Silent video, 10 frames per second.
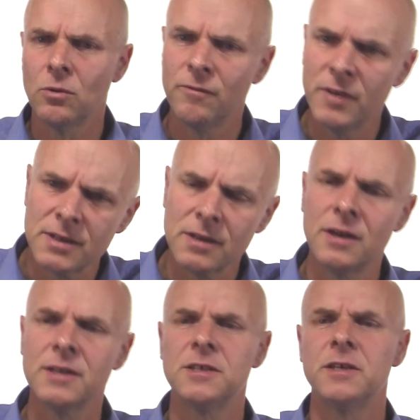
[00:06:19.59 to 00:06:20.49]
or fixed
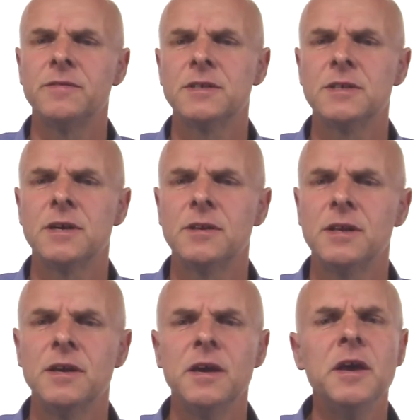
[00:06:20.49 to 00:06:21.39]
line services only,